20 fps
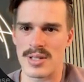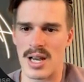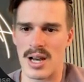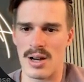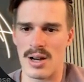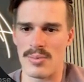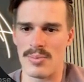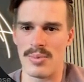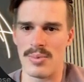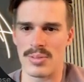
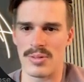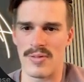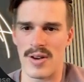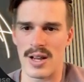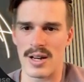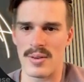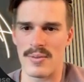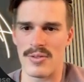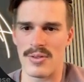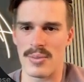help
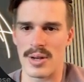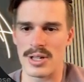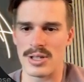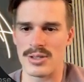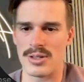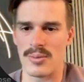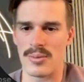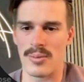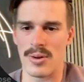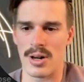provide
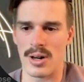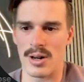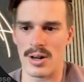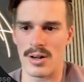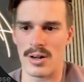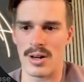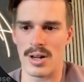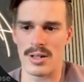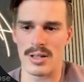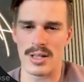information on
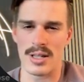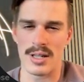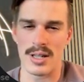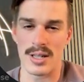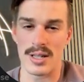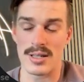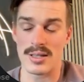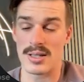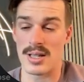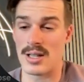where a lead
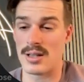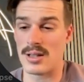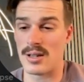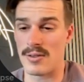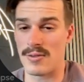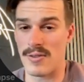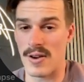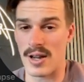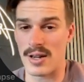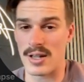is in their
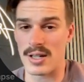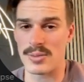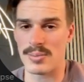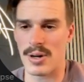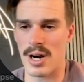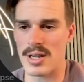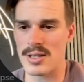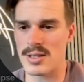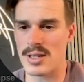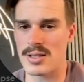finance
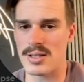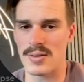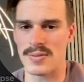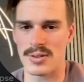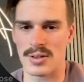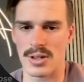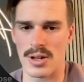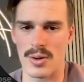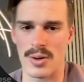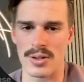process if
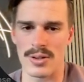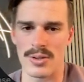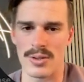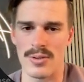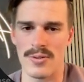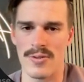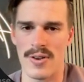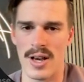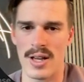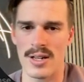they're going
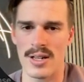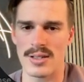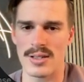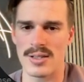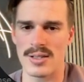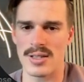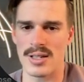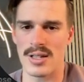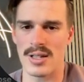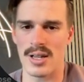through
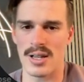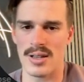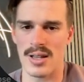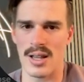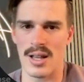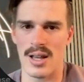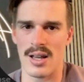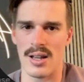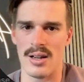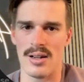financing. And
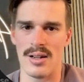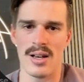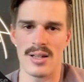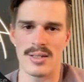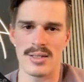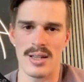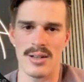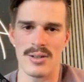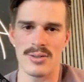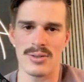then a
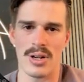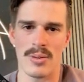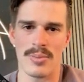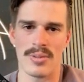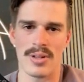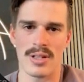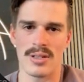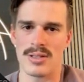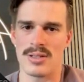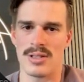sales
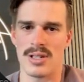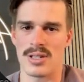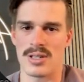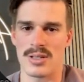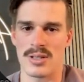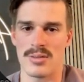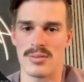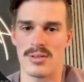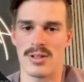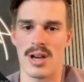rep can
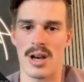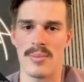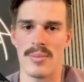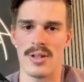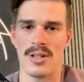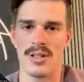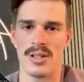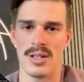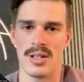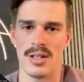just come
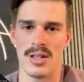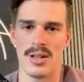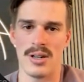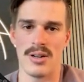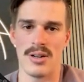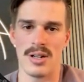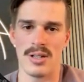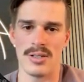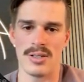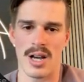into
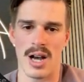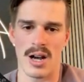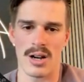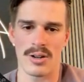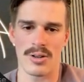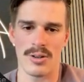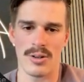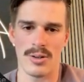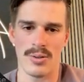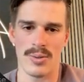here and
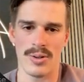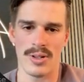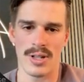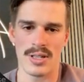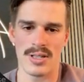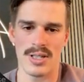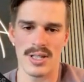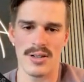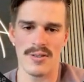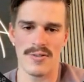toggle when they
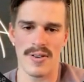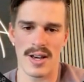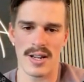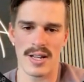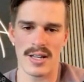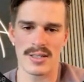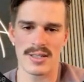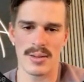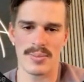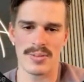see a
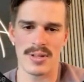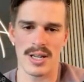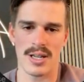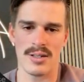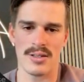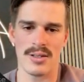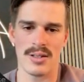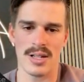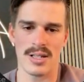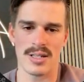finance
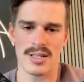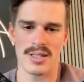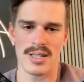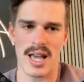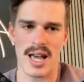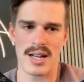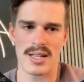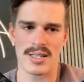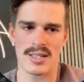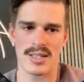update as
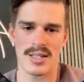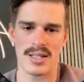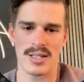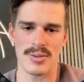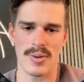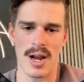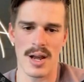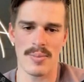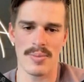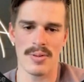status needs
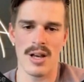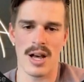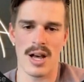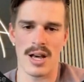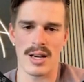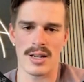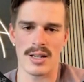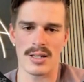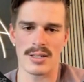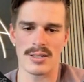rep,
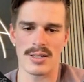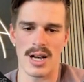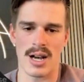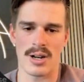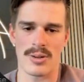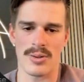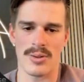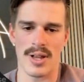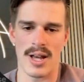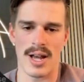I can
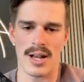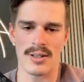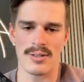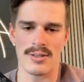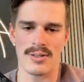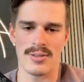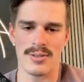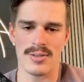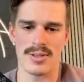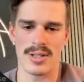toggle that
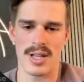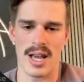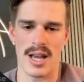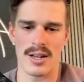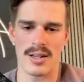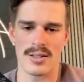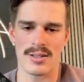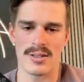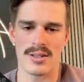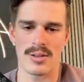to
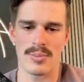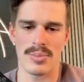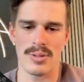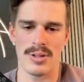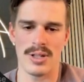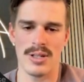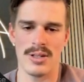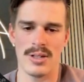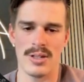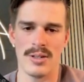status
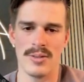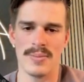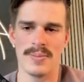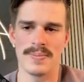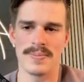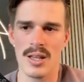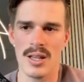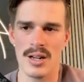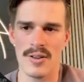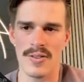completed.
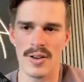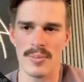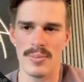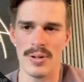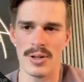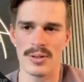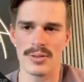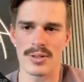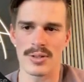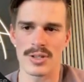And if I
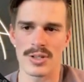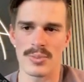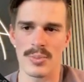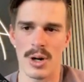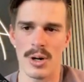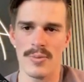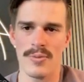built a smart